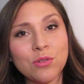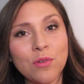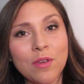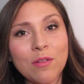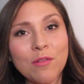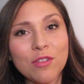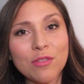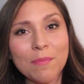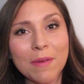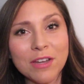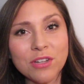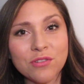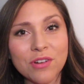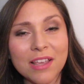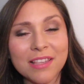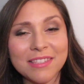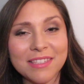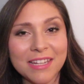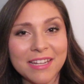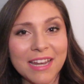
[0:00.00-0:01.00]
doing with my
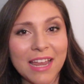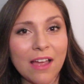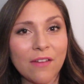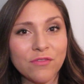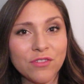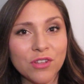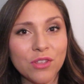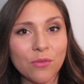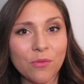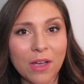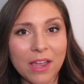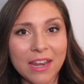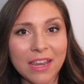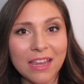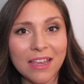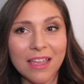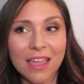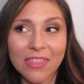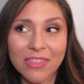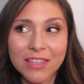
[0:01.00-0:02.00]
dress the day after the
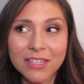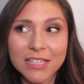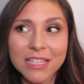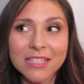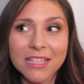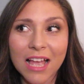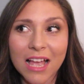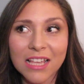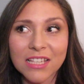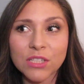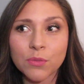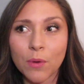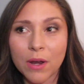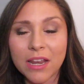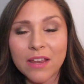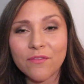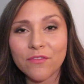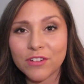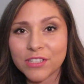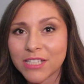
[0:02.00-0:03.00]
wedding. This is us
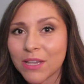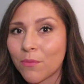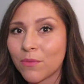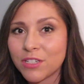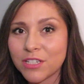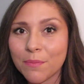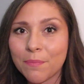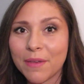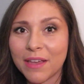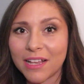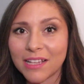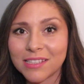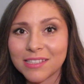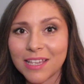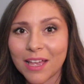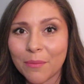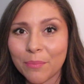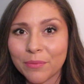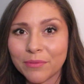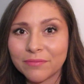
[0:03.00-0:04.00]
waiting for someone to pick us
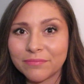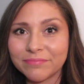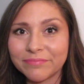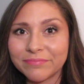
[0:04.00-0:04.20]
up.